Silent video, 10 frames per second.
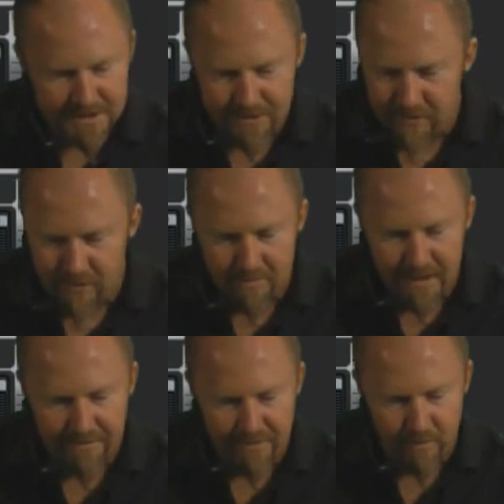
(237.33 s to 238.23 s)
These are all
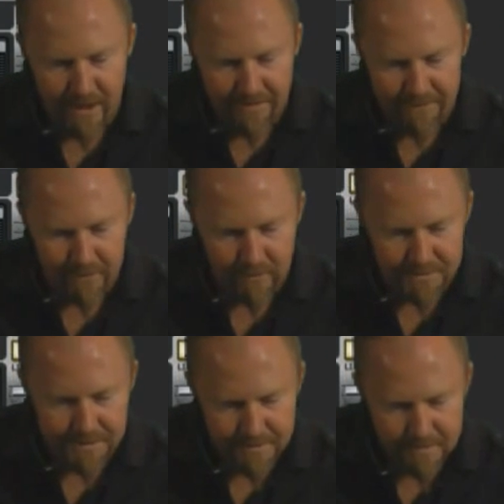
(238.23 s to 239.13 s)
made from
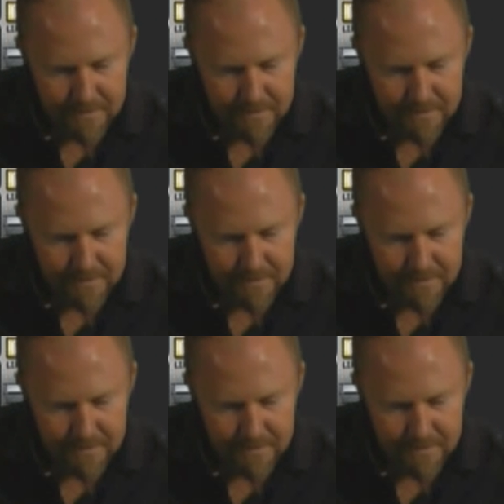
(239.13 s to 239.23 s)
waveforms.